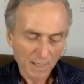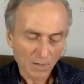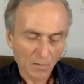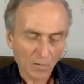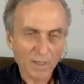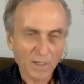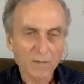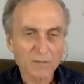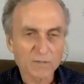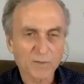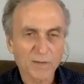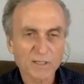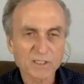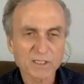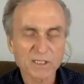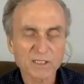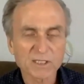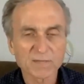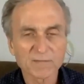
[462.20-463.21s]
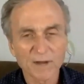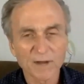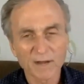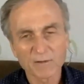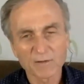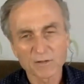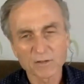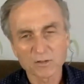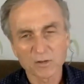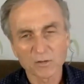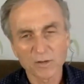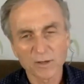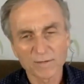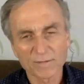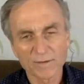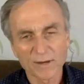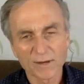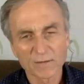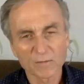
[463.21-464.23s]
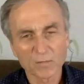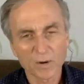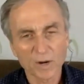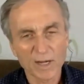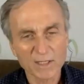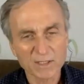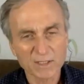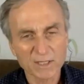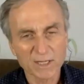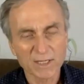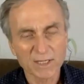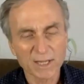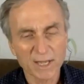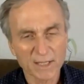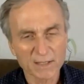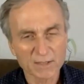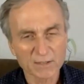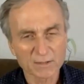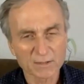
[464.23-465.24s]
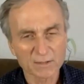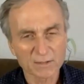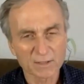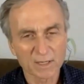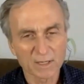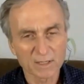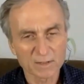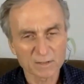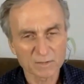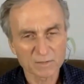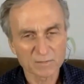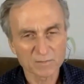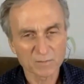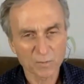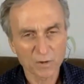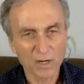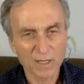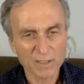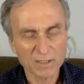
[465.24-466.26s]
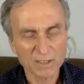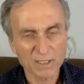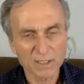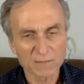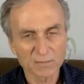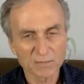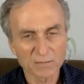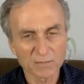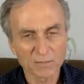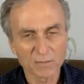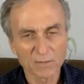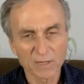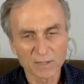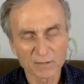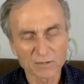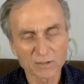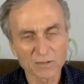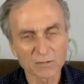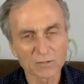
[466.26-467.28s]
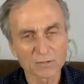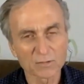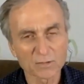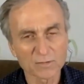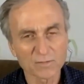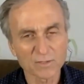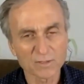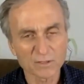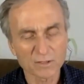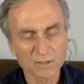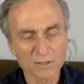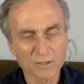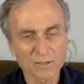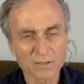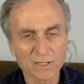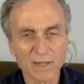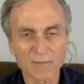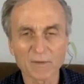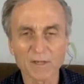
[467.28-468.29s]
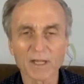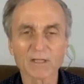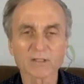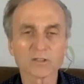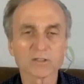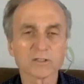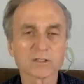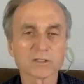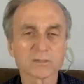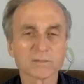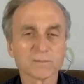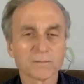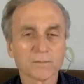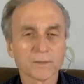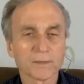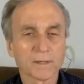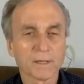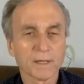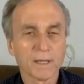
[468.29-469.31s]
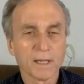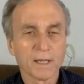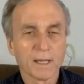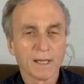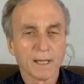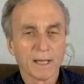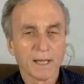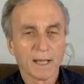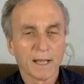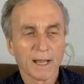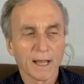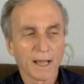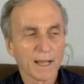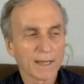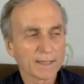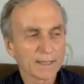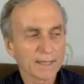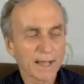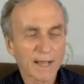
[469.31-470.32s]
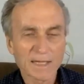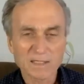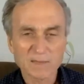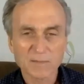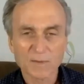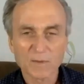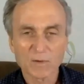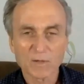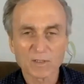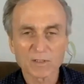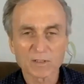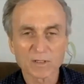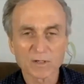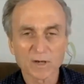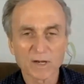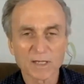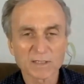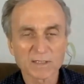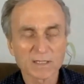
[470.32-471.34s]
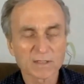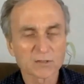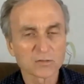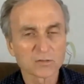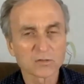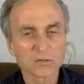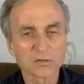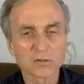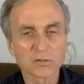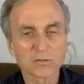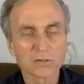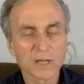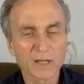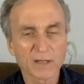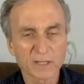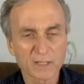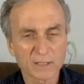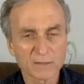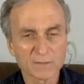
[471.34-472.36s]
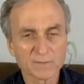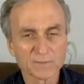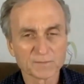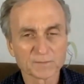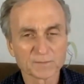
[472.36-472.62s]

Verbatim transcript: When he was about 65 years old, I found prostate cancer on his prostate through, I used to do his physical examinations. And he asked me what to do, and I said, You should do nothing.